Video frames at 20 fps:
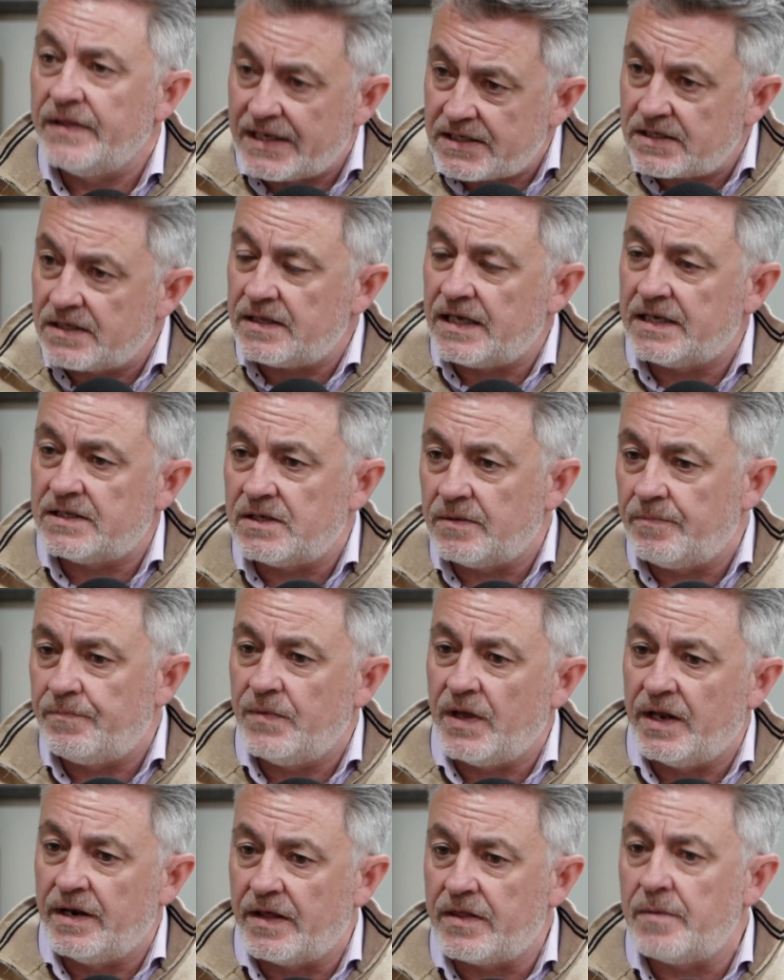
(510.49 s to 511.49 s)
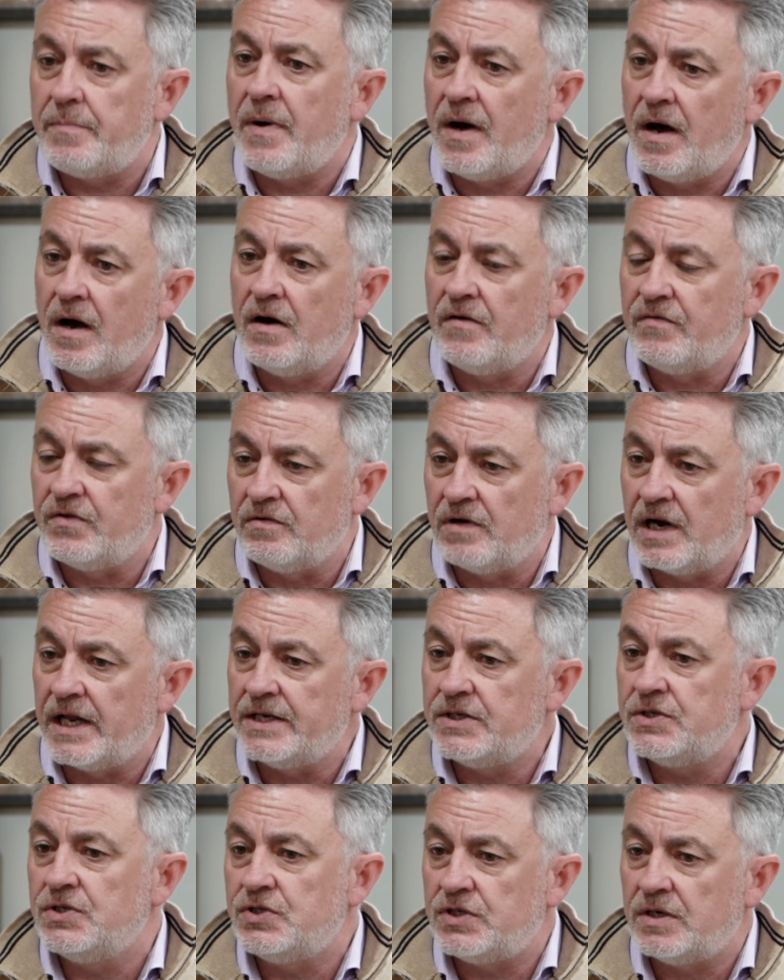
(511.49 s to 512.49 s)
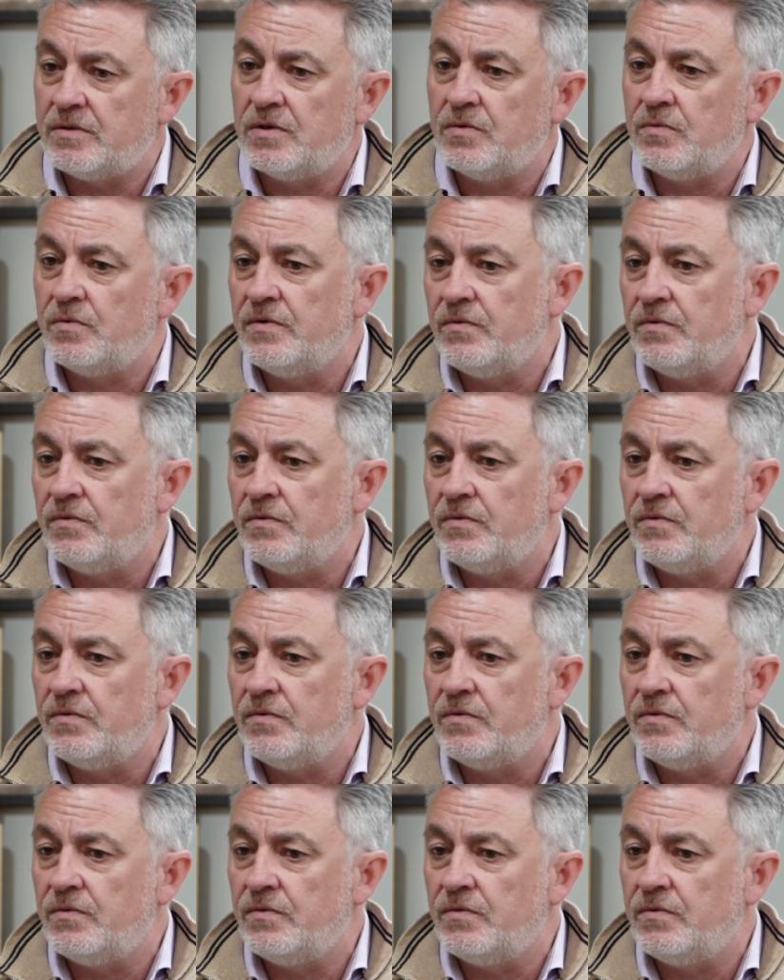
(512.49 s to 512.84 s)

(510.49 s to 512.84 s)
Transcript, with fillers: And that's that's a, another part of the relationship that